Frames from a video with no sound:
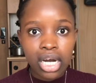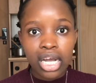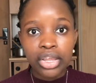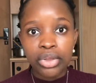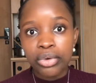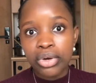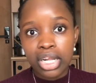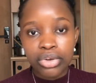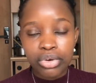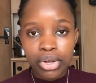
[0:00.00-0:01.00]
And you know
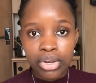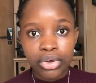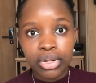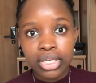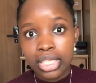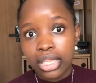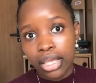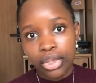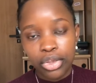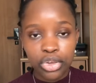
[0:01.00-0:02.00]
that during the
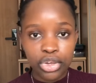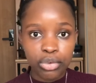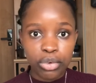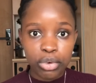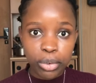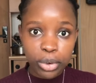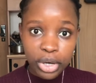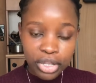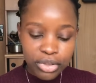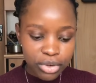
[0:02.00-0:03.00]
holiday, you will
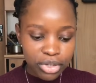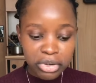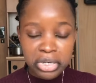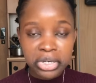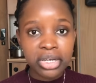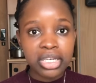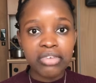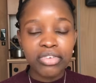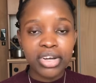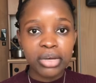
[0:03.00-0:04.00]
work. So during the holiday,
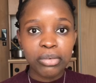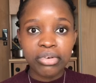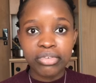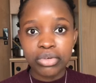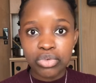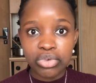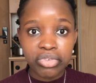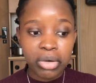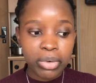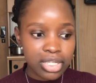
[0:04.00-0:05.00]
if you like work for
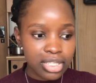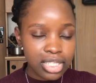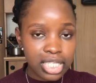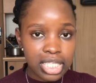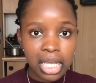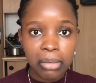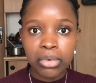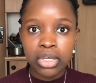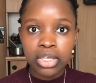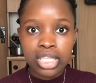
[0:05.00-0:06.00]
12 hours, 6
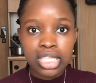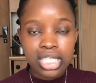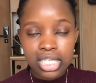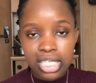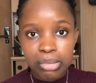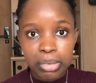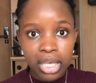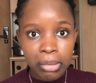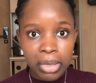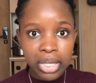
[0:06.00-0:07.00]
a.m. to 6
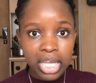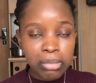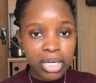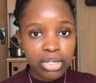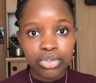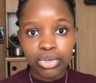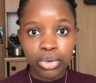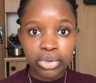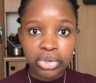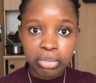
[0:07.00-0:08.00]
p.m. and you get back to
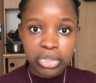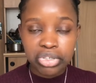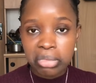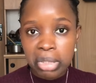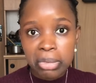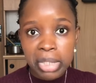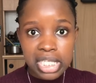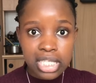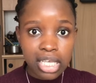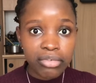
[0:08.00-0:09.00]
your dormitory maybe by
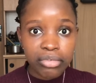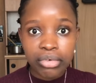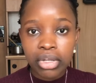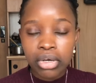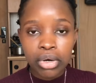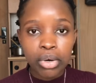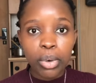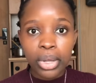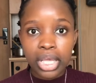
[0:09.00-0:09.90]
7 or